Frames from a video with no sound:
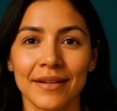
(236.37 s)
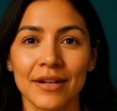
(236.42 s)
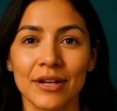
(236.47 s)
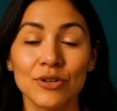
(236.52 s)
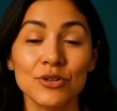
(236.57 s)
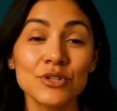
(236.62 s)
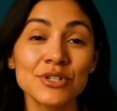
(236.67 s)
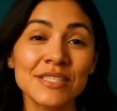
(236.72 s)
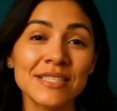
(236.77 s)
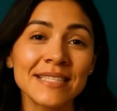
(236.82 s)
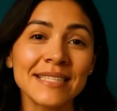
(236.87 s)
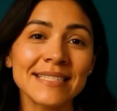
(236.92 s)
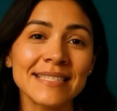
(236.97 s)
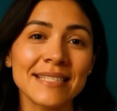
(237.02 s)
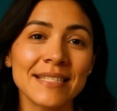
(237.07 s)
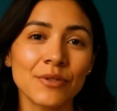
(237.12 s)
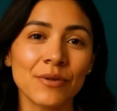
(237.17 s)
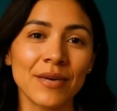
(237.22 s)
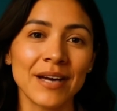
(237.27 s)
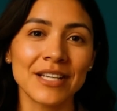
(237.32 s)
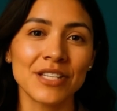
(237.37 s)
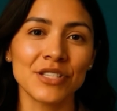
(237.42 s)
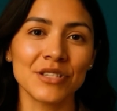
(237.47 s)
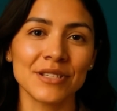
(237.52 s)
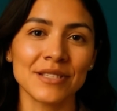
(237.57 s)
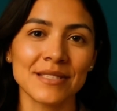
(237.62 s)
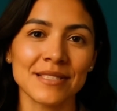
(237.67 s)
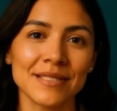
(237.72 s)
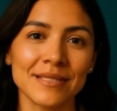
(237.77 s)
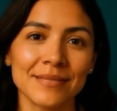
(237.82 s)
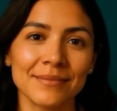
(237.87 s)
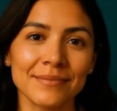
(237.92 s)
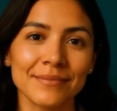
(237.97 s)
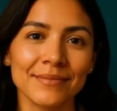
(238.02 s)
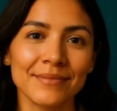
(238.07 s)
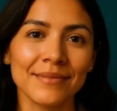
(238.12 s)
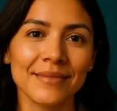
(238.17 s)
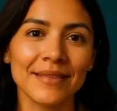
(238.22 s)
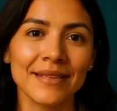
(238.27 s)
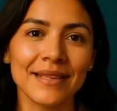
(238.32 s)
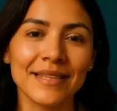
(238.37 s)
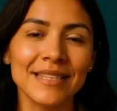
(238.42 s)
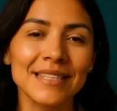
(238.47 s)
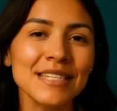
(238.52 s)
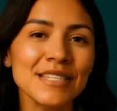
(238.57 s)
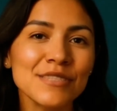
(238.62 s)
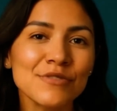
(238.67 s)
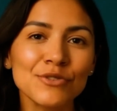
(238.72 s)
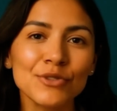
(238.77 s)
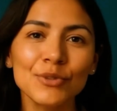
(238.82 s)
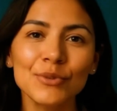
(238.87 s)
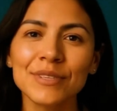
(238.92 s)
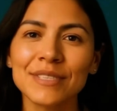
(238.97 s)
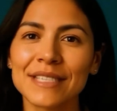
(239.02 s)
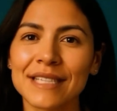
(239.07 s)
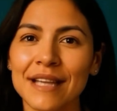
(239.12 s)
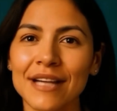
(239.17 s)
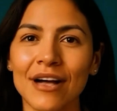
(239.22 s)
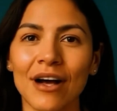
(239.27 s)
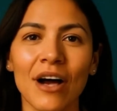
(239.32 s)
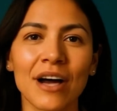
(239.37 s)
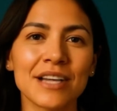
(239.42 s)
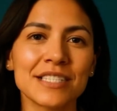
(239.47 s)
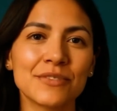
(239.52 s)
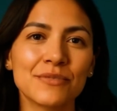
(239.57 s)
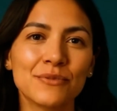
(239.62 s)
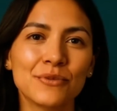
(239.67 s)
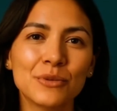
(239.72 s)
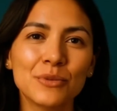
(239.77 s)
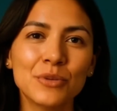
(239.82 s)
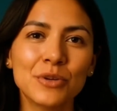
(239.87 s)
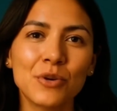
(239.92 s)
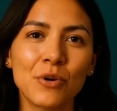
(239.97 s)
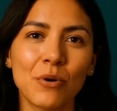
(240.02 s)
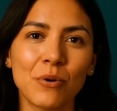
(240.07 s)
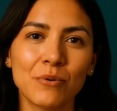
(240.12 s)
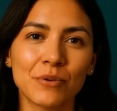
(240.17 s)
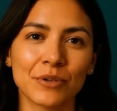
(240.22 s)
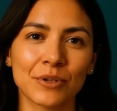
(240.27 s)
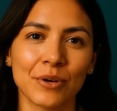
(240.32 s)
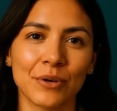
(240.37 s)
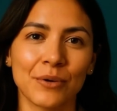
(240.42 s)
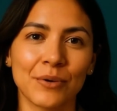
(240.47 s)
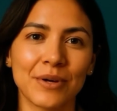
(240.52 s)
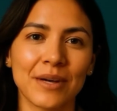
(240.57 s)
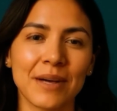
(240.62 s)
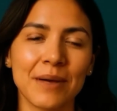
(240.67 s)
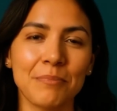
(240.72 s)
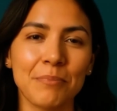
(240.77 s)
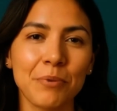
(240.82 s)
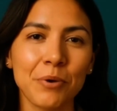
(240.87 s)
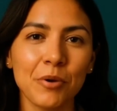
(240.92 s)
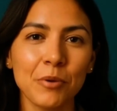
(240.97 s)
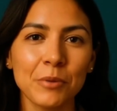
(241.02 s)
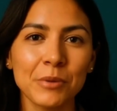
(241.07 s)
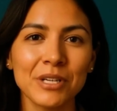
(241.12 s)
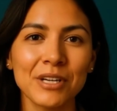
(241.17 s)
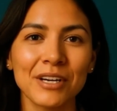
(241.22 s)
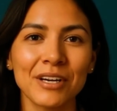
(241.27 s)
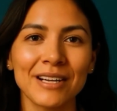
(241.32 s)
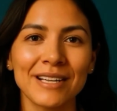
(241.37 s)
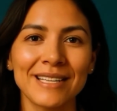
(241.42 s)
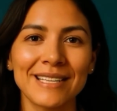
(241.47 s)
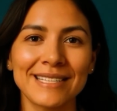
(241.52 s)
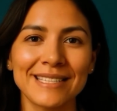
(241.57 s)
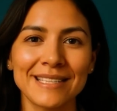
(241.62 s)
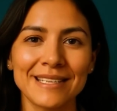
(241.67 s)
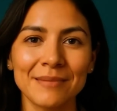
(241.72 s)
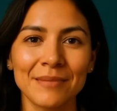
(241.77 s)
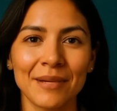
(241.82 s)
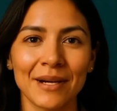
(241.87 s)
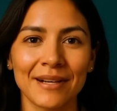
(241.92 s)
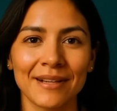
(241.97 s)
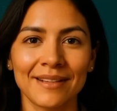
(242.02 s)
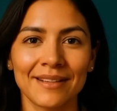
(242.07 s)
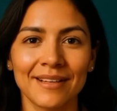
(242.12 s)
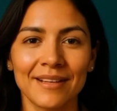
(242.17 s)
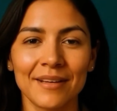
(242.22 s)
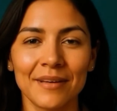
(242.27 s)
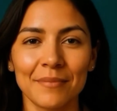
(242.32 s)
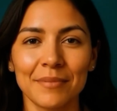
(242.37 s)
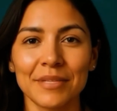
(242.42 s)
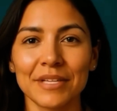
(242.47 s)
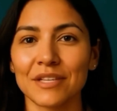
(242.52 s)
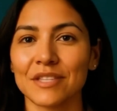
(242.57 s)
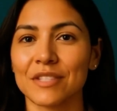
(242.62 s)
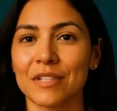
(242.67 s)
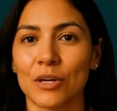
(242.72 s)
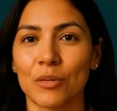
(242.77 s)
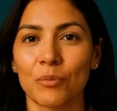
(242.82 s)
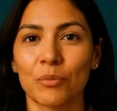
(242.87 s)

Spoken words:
Nursing considerations. These fluids can cause fluid overload and pulmonary edema because they are